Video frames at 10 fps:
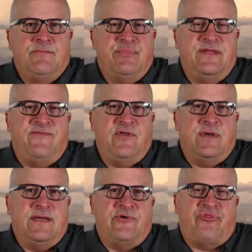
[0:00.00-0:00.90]
But if you
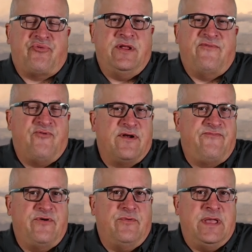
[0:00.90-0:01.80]
have a three or four
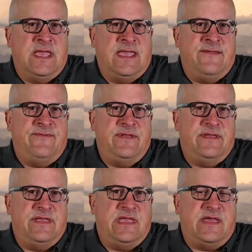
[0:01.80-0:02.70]
foot wave
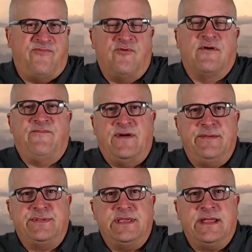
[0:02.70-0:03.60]
at four or
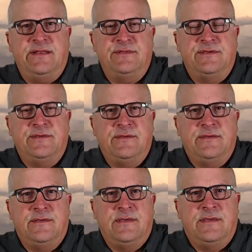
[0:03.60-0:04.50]
five seconds,
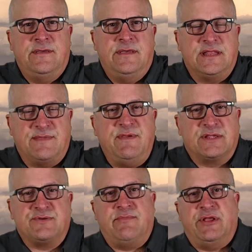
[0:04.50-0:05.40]
it's going to be
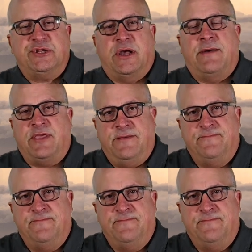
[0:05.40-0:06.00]
extremely choppy.